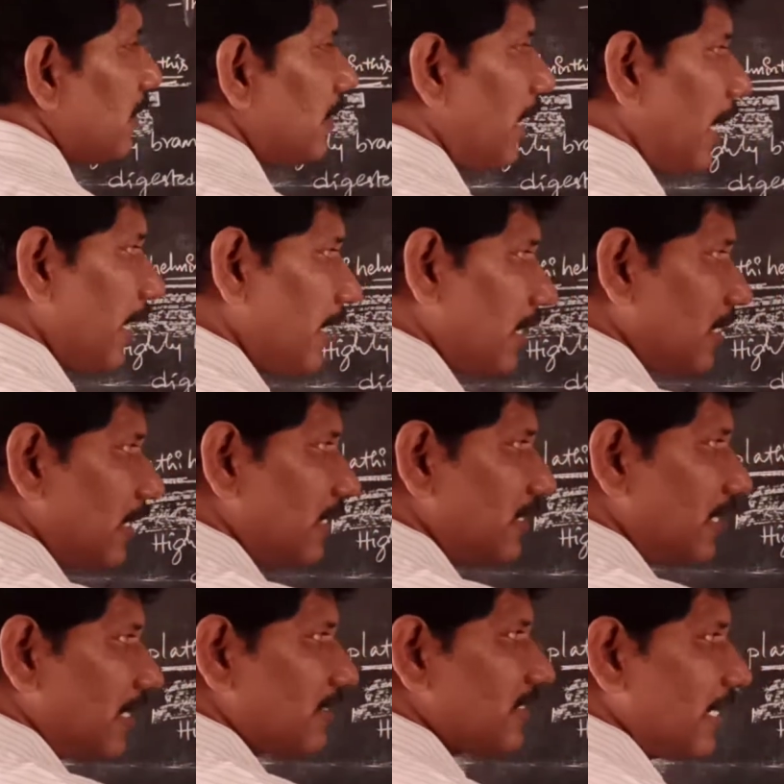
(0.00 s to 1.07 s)
directly
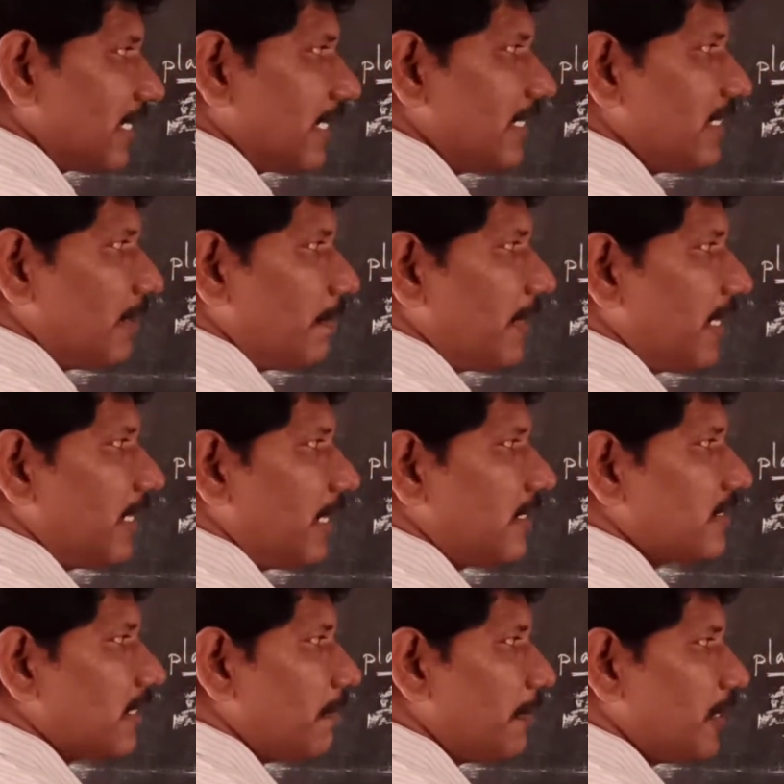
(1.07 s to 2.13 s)
they are sucking the blood and
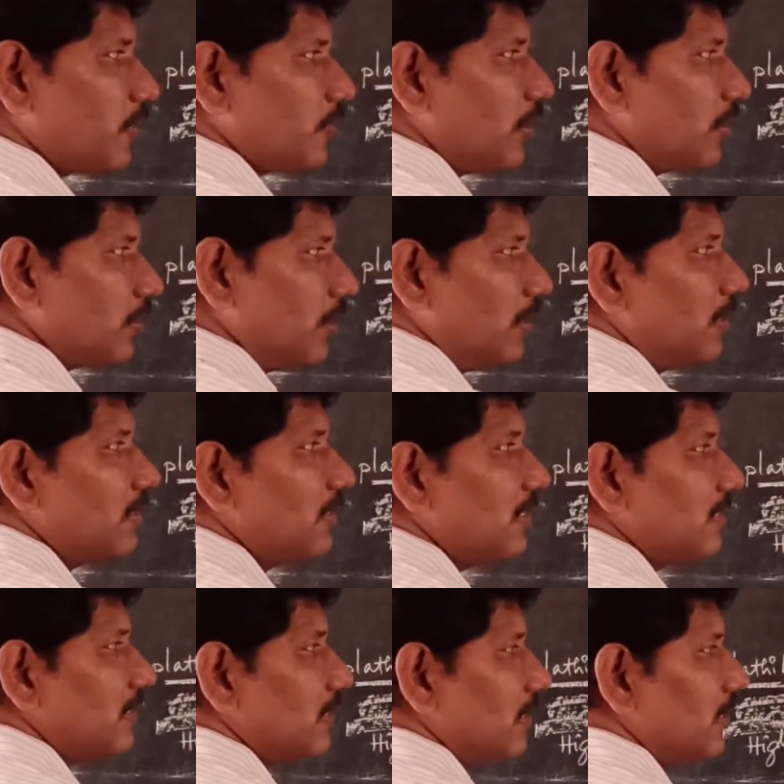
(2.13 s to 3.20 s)
separate to
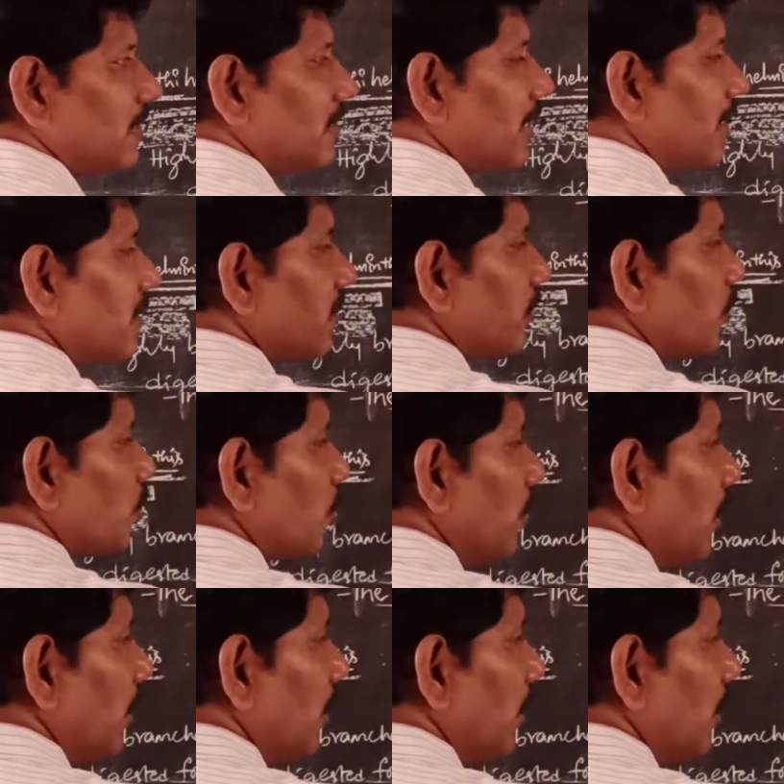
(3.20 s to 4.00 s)
these cells. So